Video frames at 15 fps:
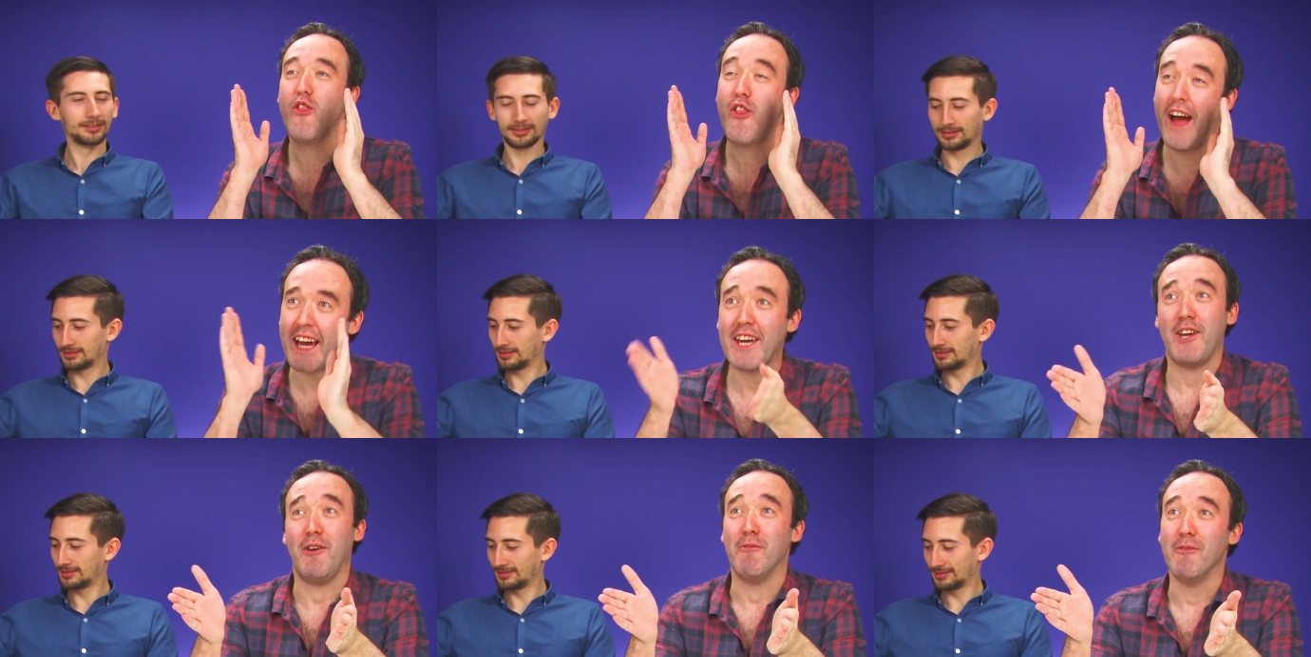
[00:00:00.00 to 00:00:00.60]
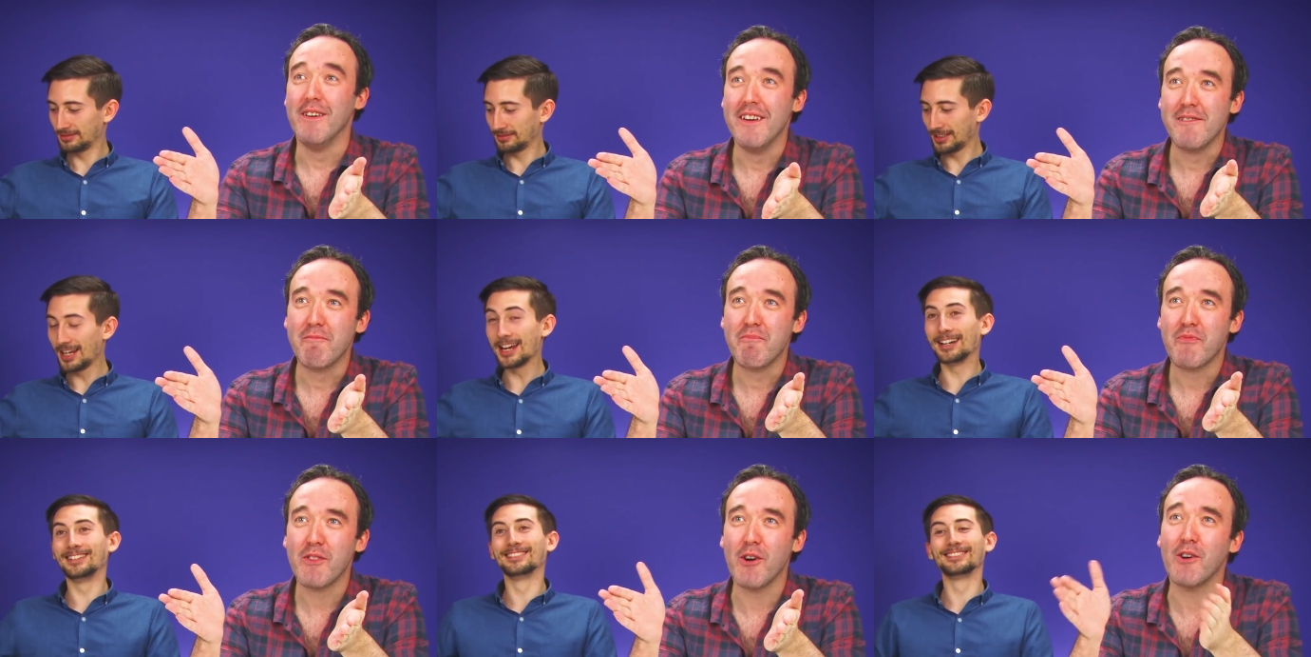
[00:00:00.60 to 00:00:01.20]
Speaker 1: Thank you.
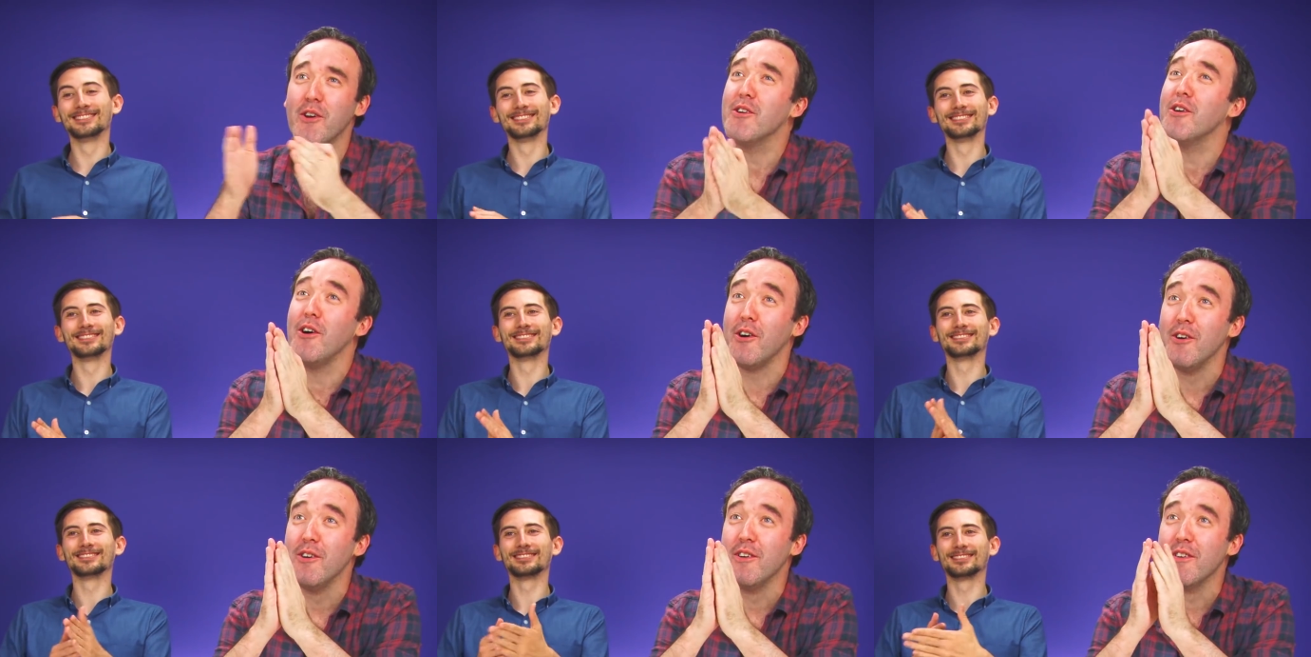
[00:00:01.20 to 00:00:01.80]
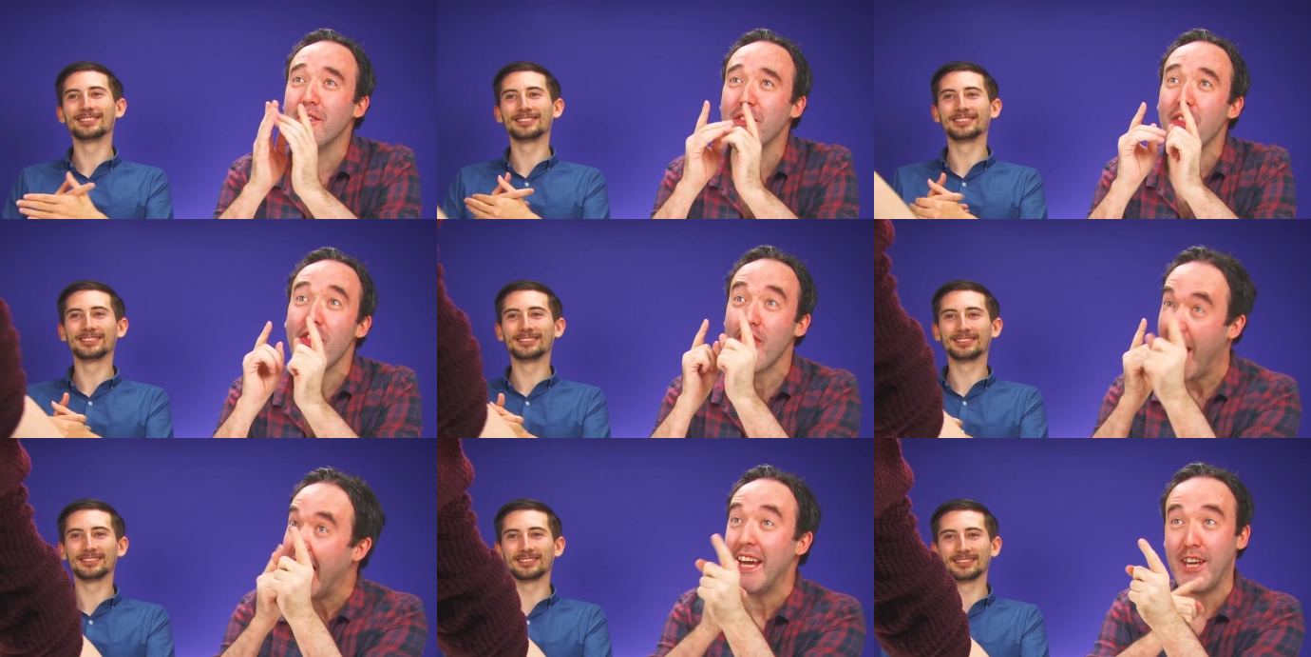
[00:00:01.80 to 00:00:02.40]
No, no, no.
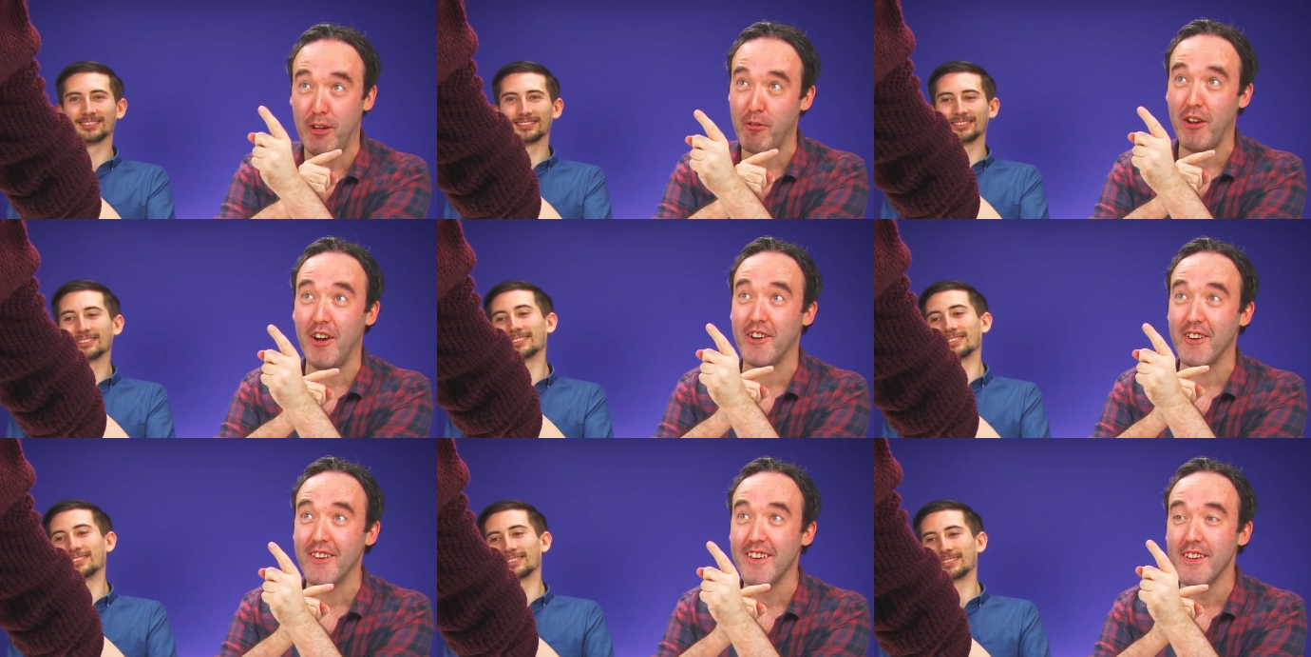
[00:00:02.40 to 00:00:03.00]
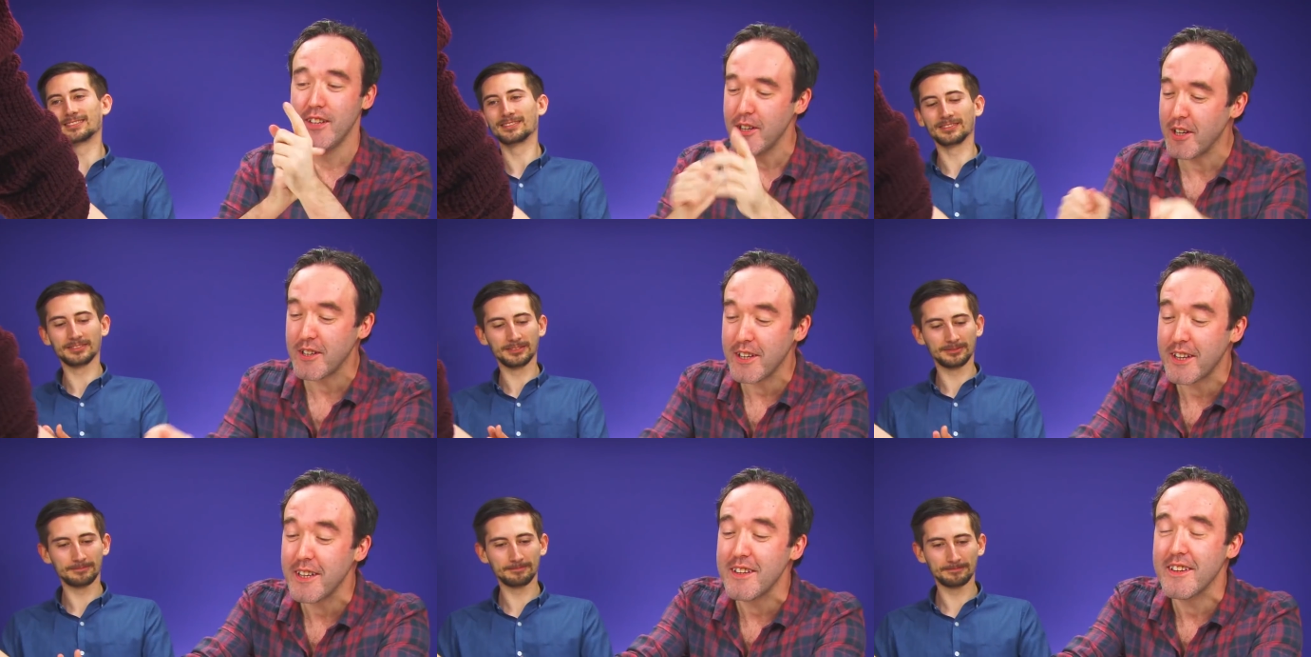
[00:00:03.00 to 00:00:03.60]
Thank you, Connor.
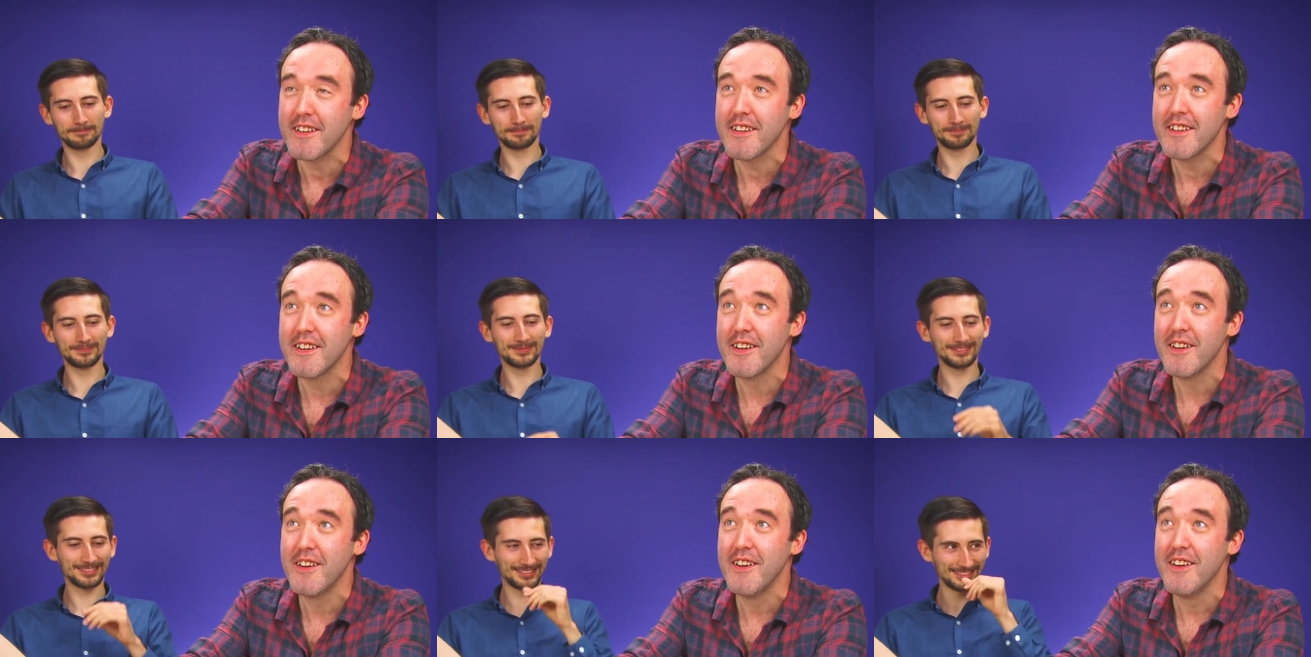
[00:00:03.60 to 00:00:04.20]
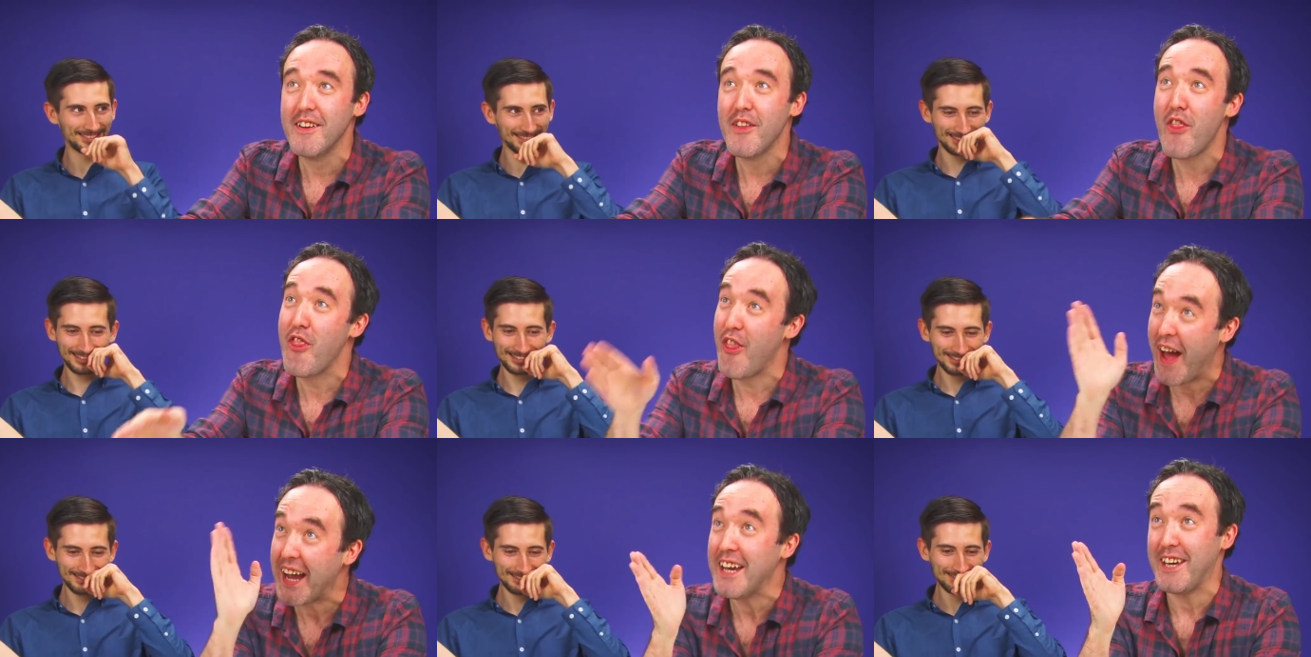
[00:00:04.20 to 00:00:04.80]

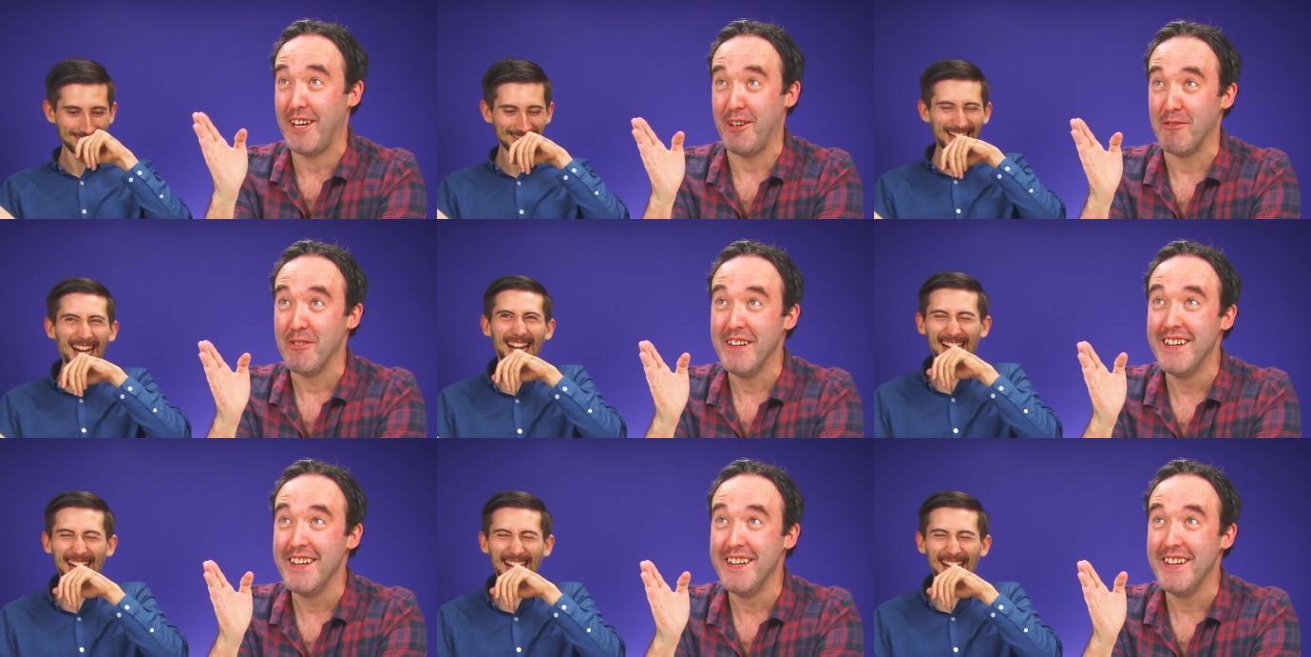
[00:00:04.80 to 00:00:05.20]
Thank you.